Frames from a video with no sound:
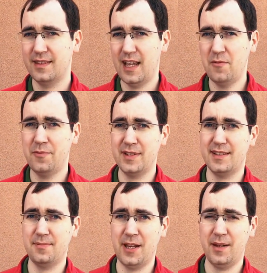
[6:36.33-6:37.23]
I'm a
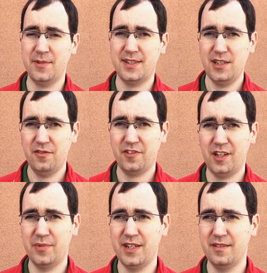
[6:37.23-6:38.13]
businessman, I'm the C E O of a
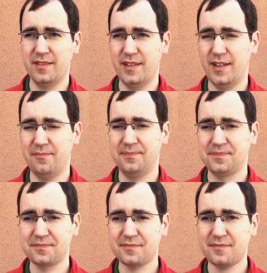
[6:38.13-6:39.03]
company, uh,
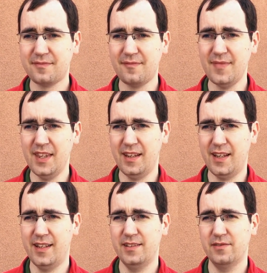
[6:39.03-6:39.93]

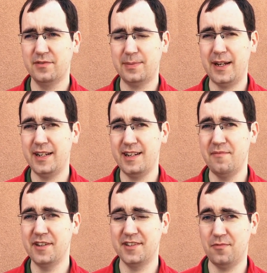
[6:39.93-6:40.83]
uh, responding to
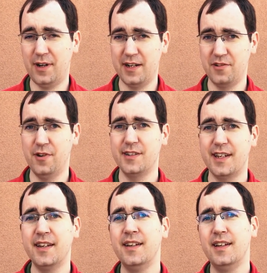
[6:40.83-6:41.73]
emails is what I do all
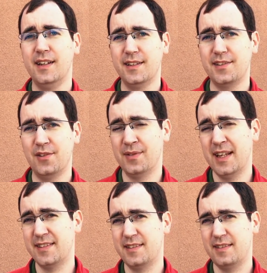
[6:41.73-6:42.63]
day. So
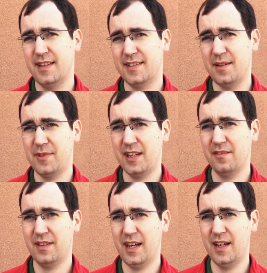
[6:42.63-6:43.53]
that's the same thing,
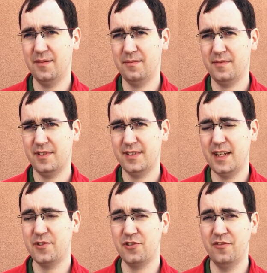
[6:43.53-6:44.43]
uh,
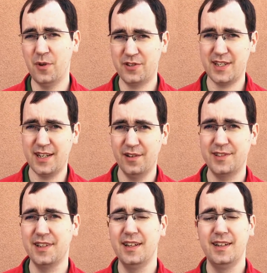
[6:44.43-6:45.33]
same is true of most C E
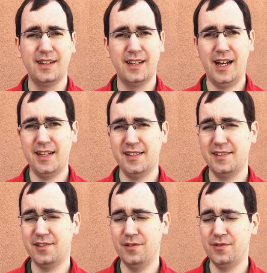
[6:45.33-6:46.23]
Os. Uh,
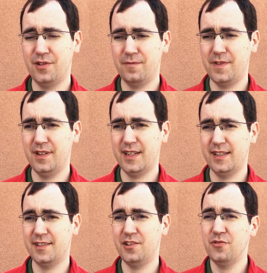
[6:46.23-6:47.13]
so don't feel like
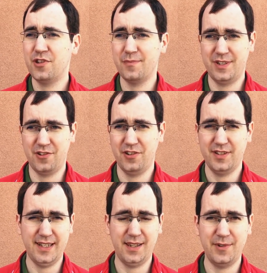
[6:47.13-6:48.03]
it's a huge imposition to
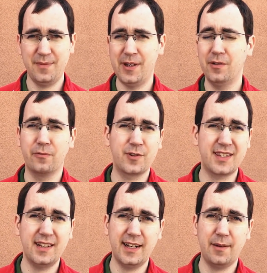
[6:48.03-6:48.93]
send them an email. Worst
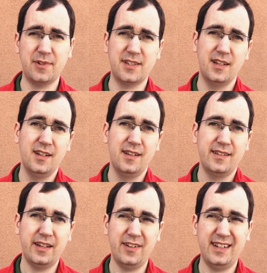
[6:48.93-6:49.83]
thing that happens,
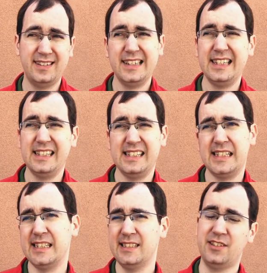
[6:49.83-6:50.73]
they read it,
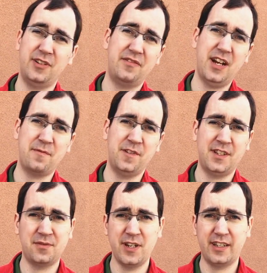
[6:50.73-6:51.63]
eh, I don't have time for it
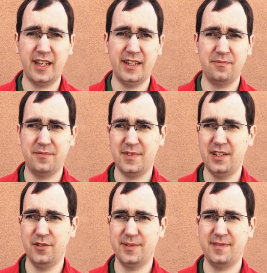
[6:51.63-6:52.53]
this week, and you
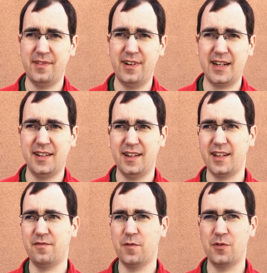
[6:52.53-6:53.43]
know they're not going to
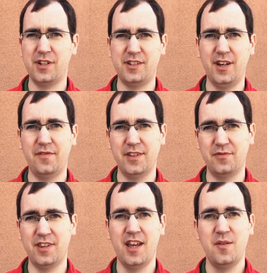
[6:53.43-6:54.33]
like forward it to the office
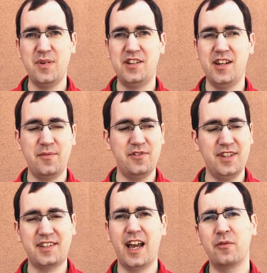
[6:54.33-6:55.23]
with B T W,
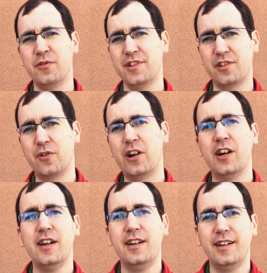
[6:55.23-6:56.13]
this guy ruined his career,
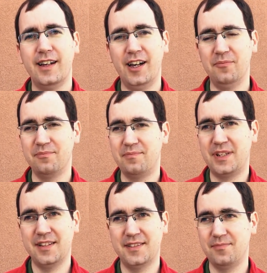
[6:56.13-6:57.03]
um,
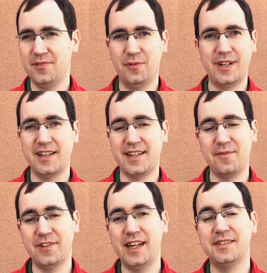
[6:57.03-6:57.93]
because nobody has
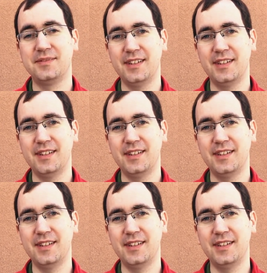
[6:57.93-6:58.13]
time for that.